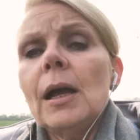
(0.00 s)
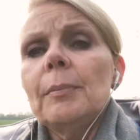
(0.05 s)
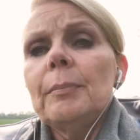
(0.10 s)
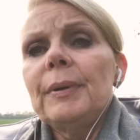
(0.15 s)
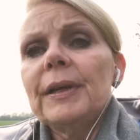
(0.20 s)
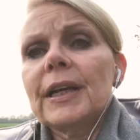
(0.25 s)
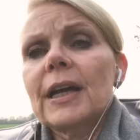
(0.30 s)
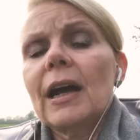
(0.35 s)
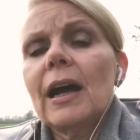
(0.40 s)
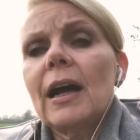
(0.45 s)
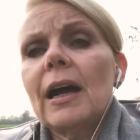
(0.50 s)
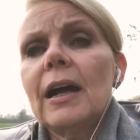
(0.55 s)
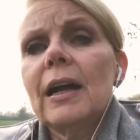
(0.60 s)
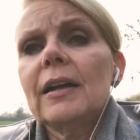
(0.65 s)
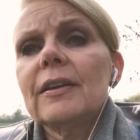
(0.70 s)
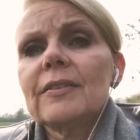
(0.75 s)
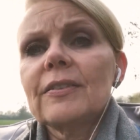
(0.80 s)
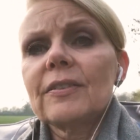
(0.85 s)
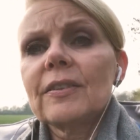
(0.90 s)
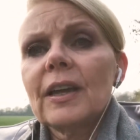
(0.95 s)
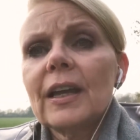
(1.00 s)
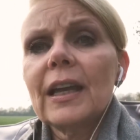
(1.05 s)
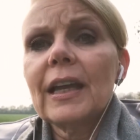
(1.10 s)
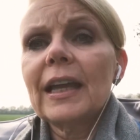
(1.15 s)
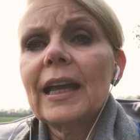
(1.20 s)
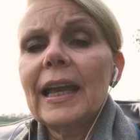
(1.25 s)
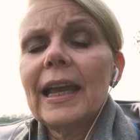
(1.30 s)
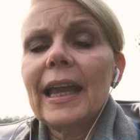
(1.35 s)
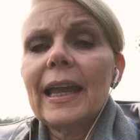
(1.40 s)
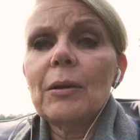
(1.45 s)
because
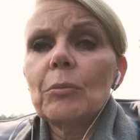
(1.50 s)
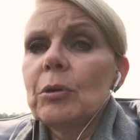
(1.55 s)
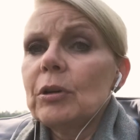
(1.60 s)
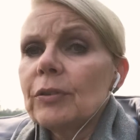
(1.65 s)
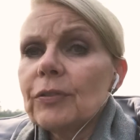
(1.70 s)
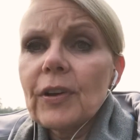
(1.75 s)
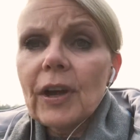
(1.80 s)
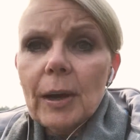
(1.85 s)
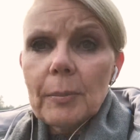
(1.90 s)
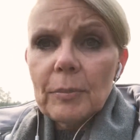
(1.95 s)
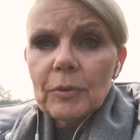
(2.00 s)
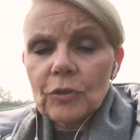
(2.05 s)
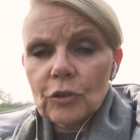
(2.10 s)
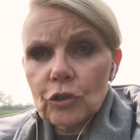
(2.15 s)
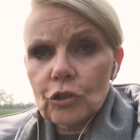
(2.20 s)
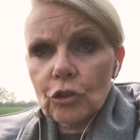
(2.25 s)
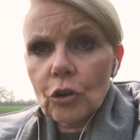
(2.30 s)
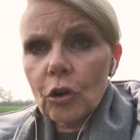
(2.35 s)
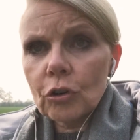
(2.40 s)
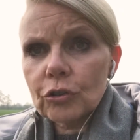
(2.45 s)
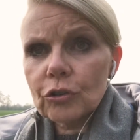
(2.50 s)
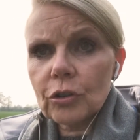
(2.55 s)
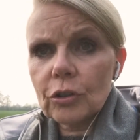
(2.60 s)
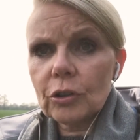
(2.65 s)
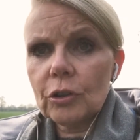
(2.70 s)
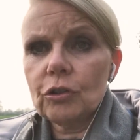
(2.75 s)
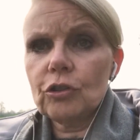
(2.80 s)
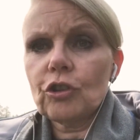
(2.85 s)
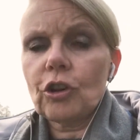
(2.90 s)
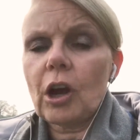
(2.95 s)
it will have come as a shock to
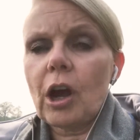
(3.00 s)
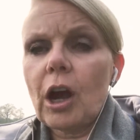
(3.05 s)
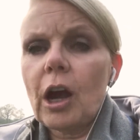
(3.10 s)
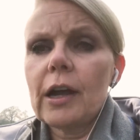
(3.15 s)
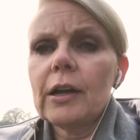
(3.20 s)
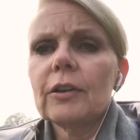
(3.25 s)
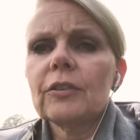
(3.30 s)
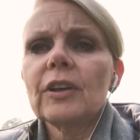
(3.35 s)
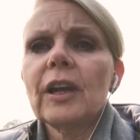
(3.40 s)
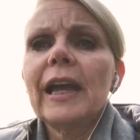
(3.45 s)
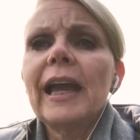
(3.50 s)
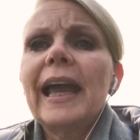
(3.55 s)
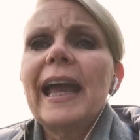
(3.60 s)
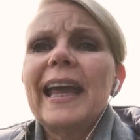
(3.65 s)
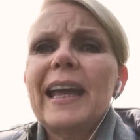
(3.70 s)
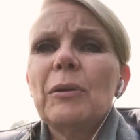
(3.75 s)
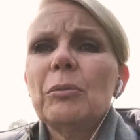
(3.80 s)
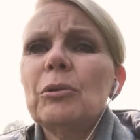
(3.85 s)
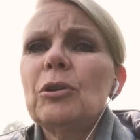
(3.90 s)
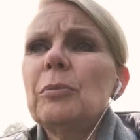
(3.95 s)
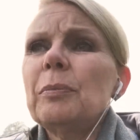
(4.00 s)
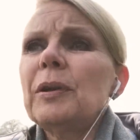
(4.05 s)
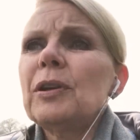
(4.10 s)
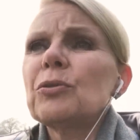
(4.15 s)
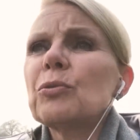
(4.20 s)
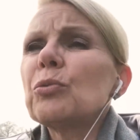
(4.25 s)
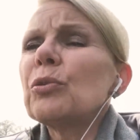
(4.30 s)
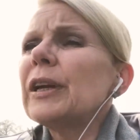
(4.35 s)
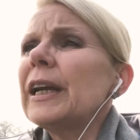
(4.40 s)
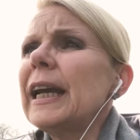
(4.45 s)
the child. It will have been
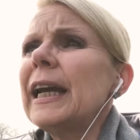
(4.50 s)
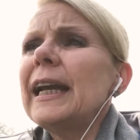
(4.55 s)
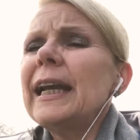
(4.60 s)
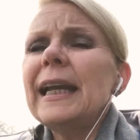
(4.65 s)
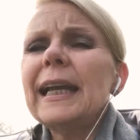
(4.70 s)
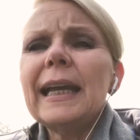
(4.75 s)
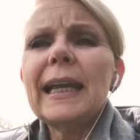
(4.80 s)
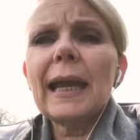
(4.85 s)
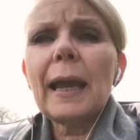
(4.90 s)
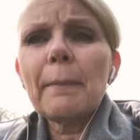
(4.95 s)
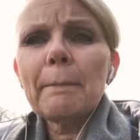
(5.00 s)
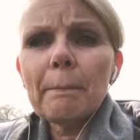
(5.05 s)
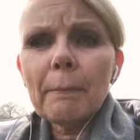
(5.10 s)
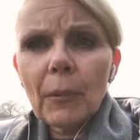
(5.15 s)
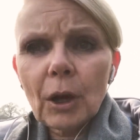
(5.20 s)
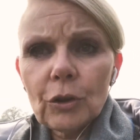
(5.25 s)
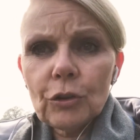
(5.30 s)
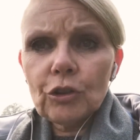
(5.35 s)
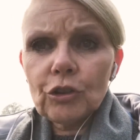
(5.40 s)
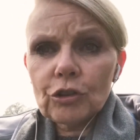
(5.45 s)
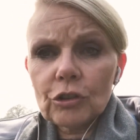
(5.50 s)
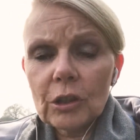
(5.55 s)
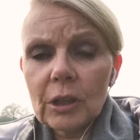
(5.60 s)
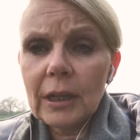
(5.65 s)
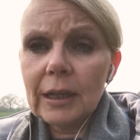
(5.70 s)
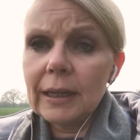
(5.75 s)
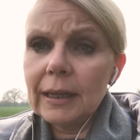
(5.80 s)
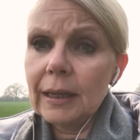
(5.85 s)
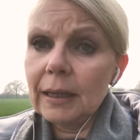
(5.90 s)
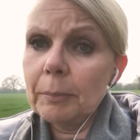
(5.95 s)
a really
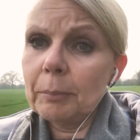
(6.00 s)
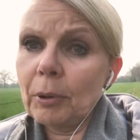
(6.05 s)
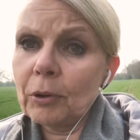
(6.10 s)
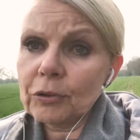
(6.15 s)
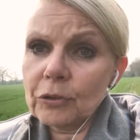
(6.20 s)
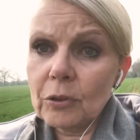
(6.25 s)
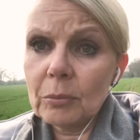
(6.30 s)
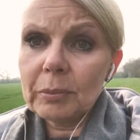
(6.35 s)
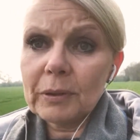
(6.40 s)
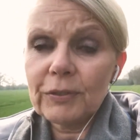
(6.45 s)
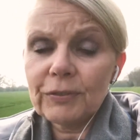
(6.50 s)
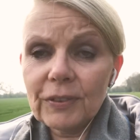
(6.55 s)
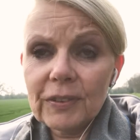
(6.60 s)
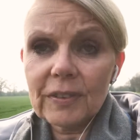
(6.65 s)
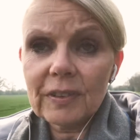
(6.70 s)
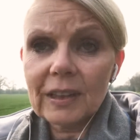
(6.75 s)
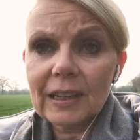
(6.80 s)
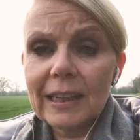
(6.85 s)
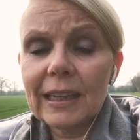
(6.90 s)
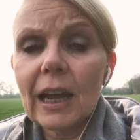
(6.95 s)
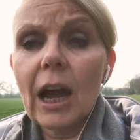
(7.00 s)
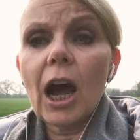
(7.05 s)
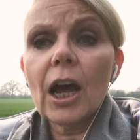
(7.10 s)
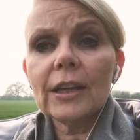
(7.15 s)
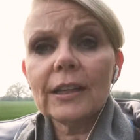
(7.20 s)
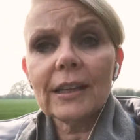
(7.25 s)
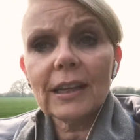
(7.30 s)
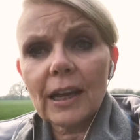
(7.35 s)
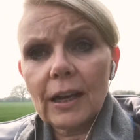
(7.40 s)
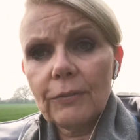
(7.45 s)
emotionally, possibly physically
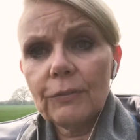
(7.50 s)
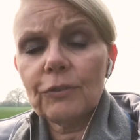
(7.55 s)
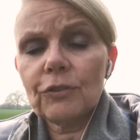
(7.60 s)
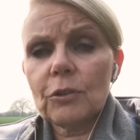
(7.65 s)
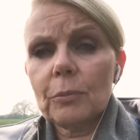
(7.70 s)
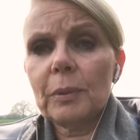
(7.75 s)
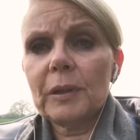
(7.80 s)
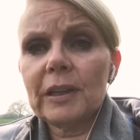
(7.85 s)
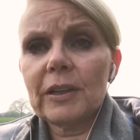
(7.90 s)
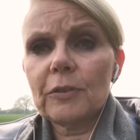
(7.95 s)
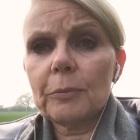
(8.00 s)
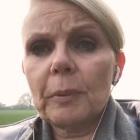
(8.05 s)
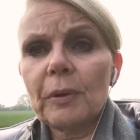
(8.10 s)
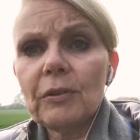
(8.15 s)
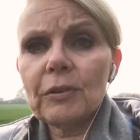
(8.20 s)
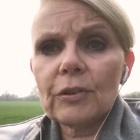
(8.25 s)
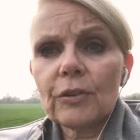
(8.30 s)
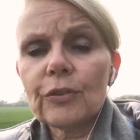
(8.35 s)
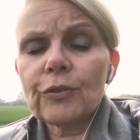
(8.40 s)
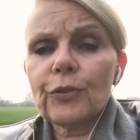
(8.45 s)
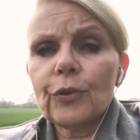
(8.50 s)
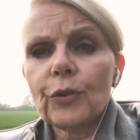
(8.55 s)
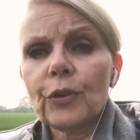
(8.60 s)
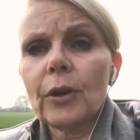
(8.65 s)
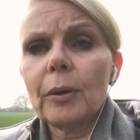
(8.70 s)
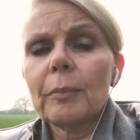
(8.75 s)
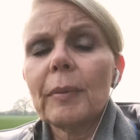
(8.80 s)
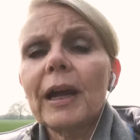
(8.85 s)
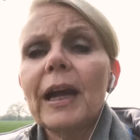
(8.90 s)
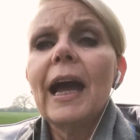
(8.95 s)
uncomfortable experience for
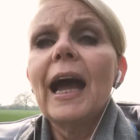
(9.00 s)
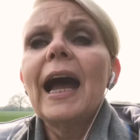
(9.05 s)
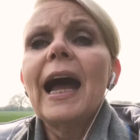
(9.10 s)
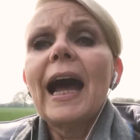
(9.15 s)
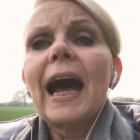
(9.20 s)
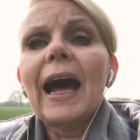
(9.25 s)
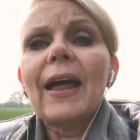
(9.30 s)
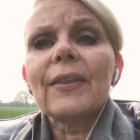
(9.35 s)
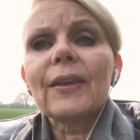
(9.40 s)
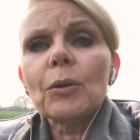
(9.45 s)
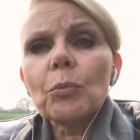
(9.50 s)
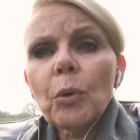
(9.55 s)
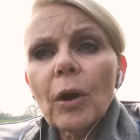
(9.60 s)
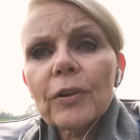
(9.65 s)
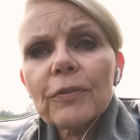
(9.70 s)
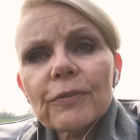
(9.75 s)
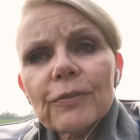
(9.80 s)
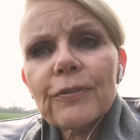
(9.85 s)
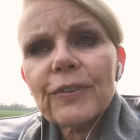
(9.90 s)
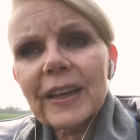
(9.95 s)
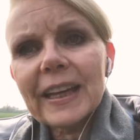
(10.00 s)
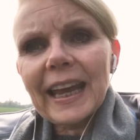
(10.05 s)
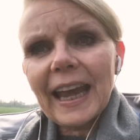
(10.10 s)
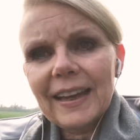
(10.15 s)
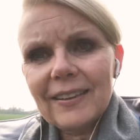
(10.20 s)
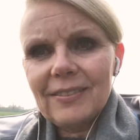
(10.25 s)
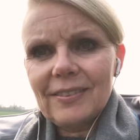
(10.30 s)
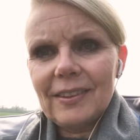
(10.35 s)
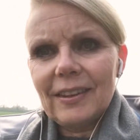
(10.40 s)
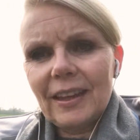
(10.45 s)
them, and they won't
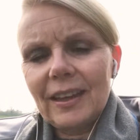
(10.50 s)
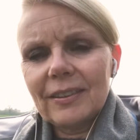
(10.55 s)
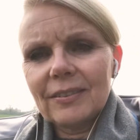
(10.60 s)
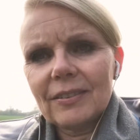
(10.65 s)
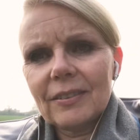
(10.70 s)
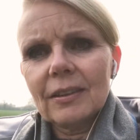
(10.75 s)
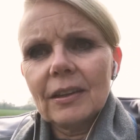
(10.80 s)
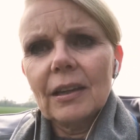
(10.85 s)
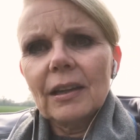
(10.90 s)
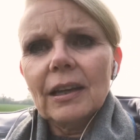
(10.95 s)
forget it.